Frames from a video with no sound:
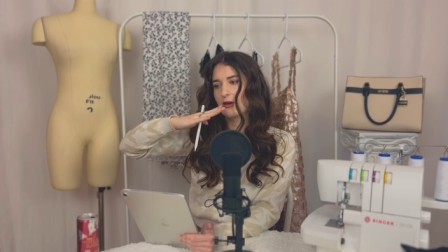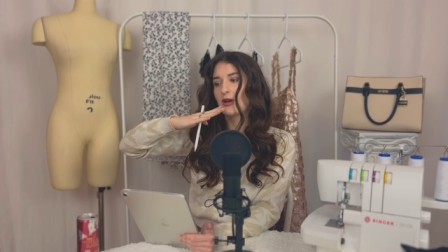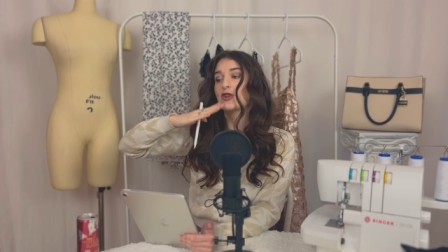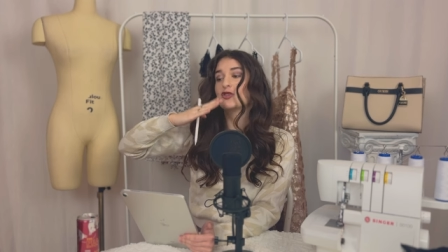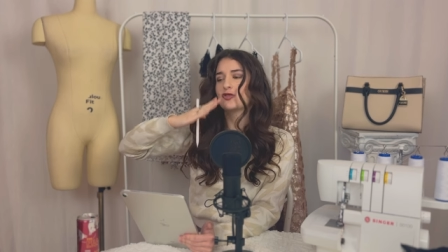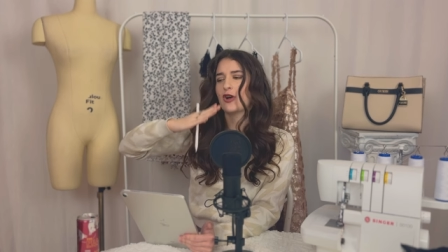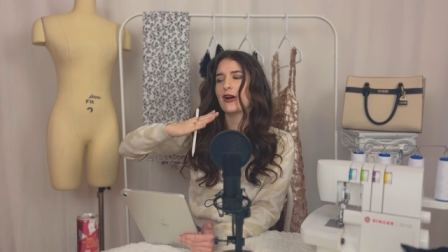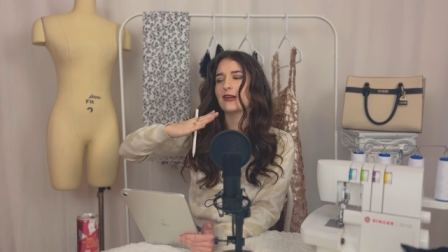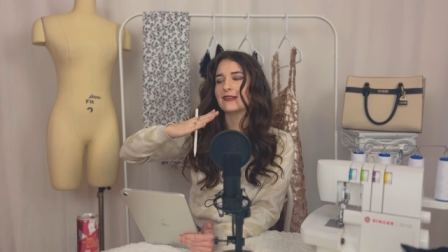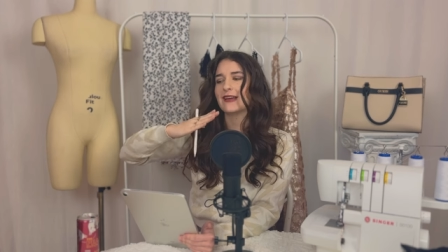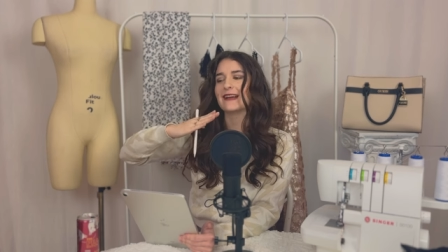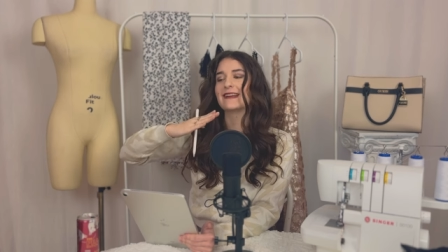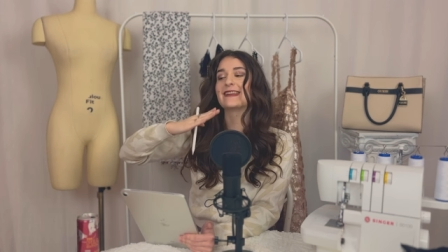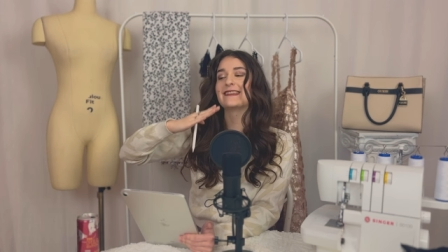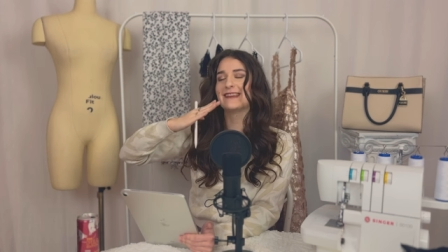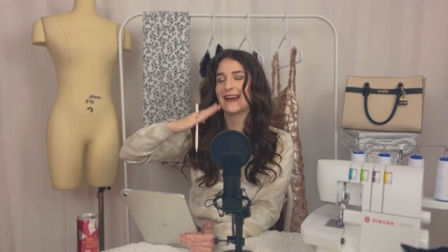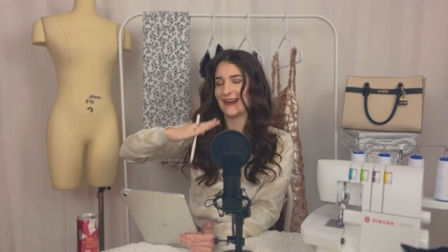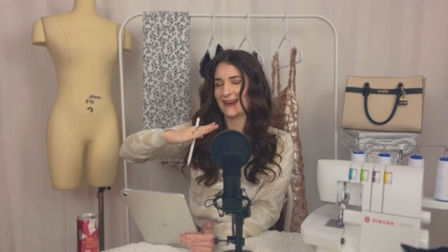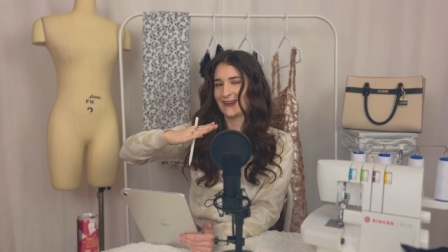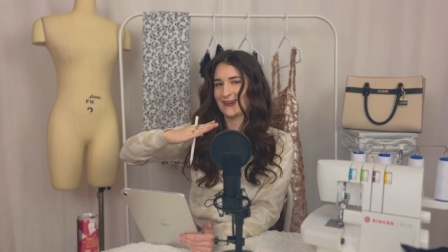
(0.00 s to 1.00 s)
Draw a line
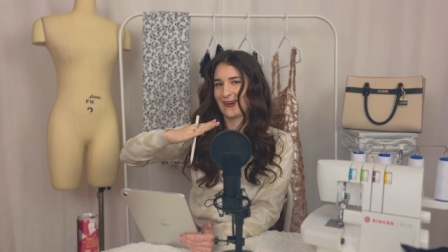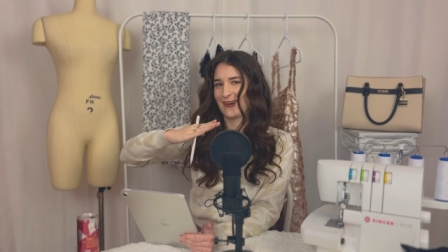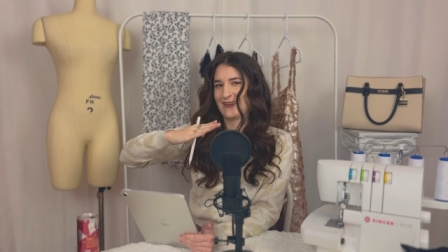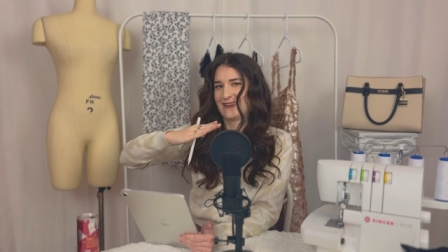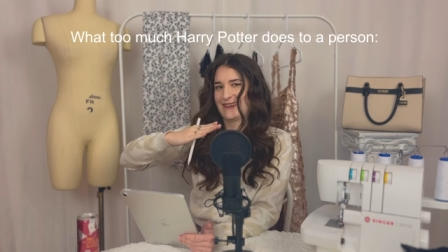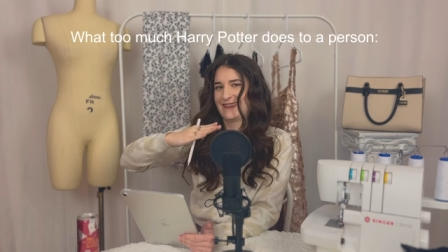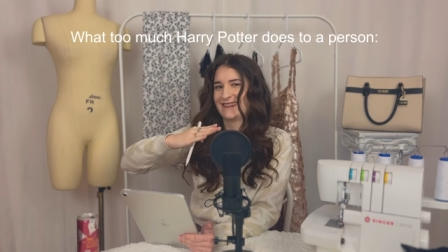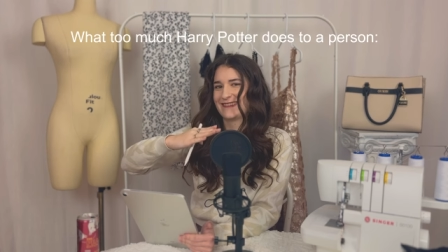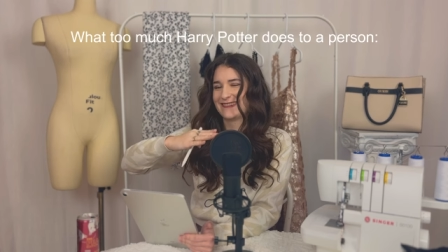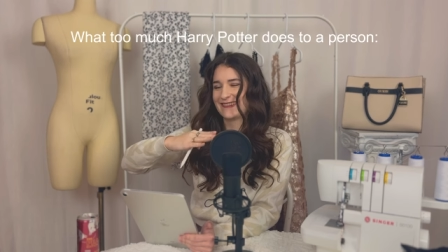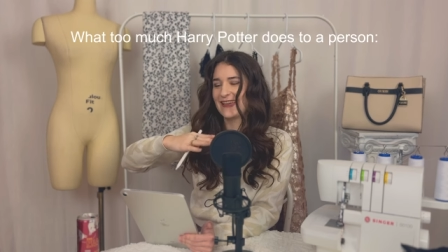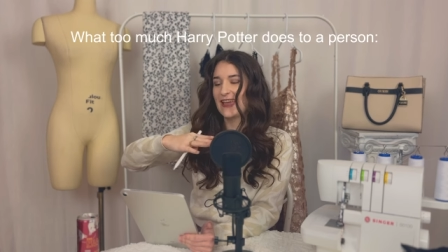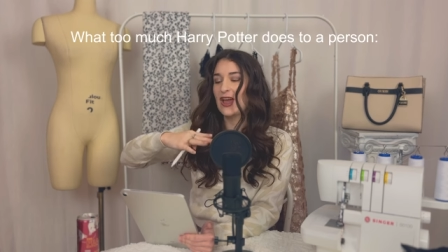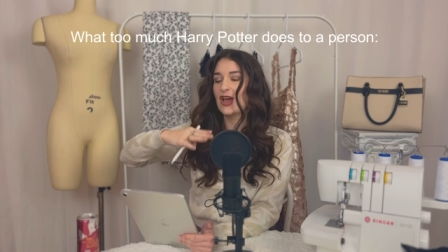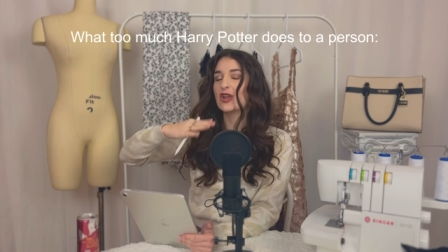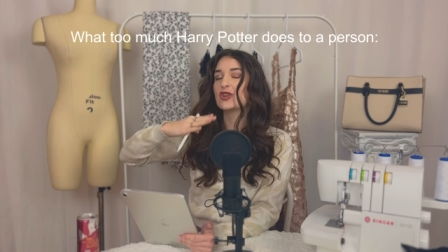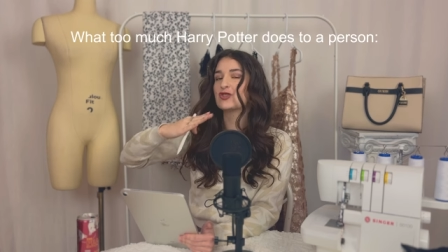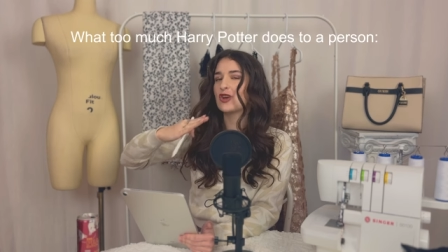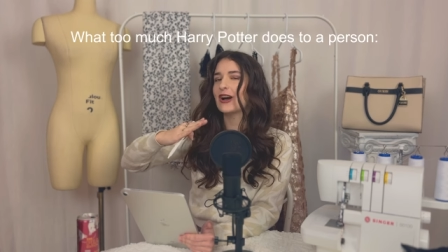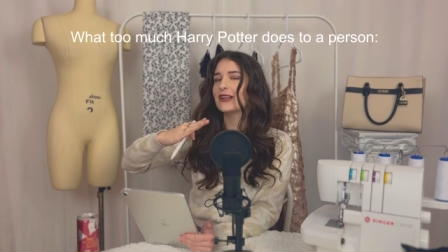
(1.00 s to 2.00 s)
diagonally.
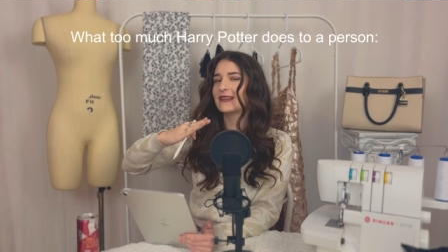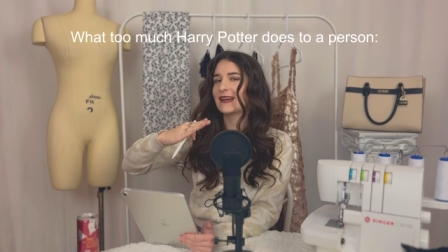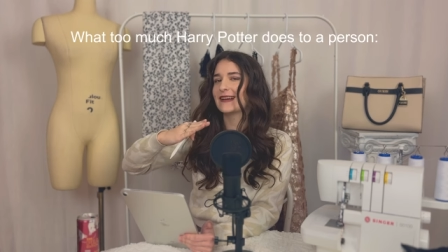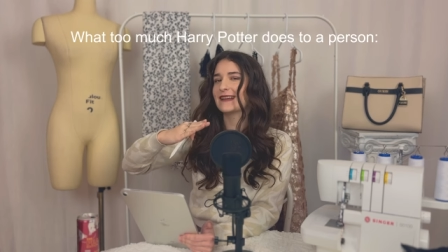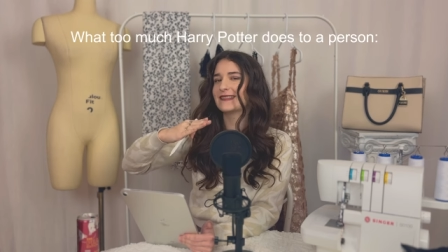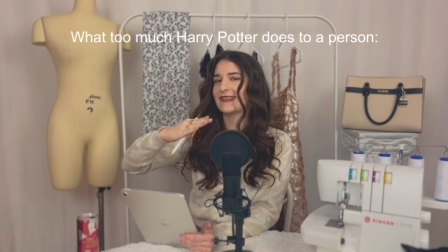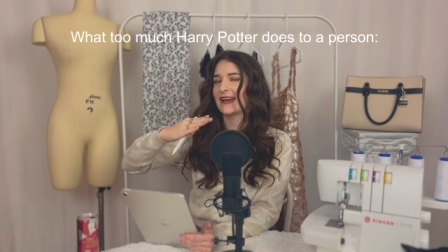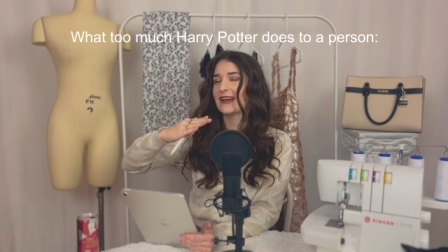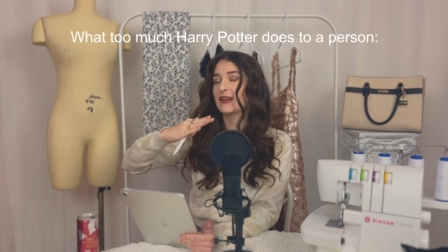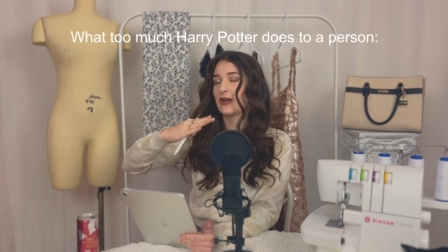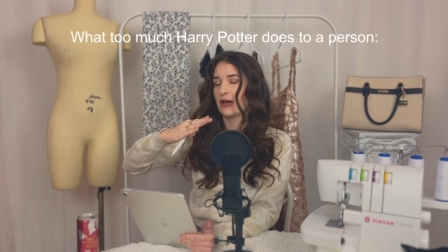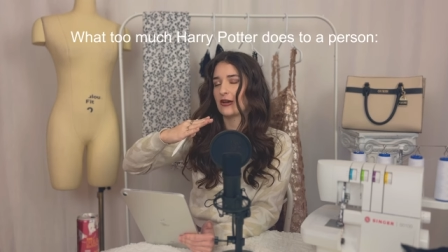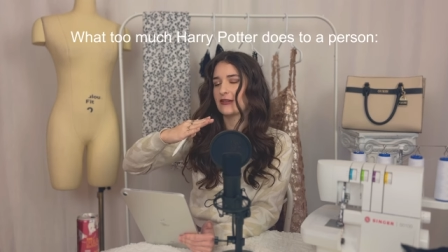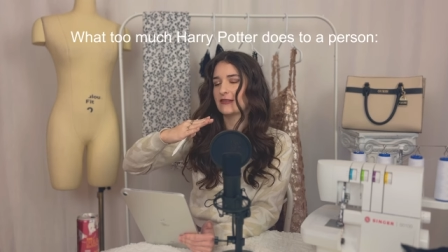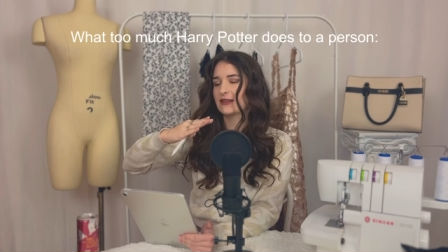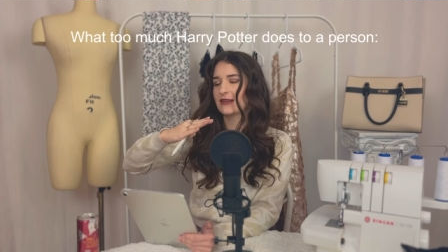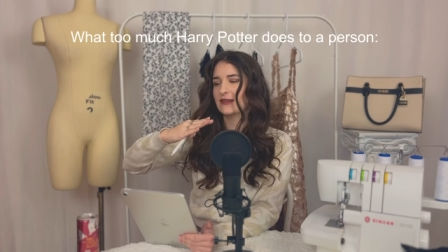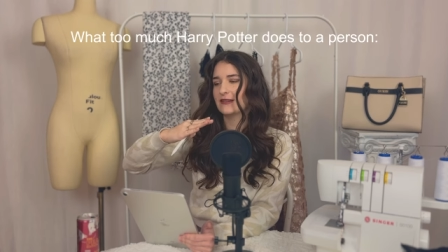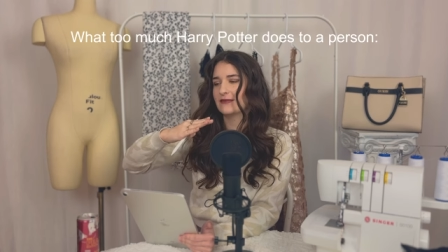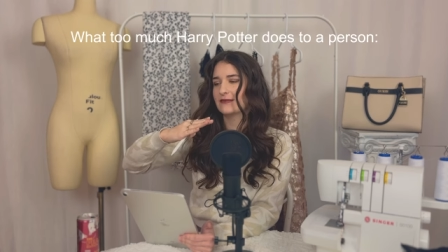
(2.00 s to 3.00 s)
Draw a line
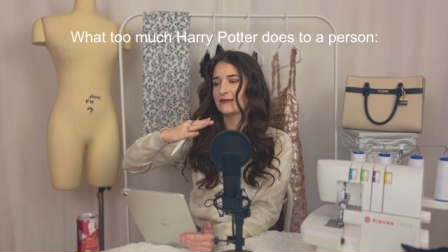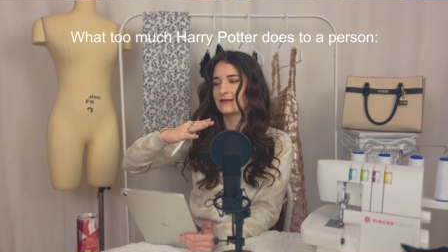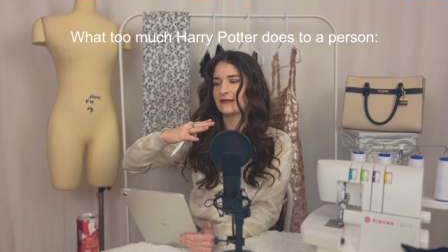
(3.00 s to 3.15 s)
diagonally.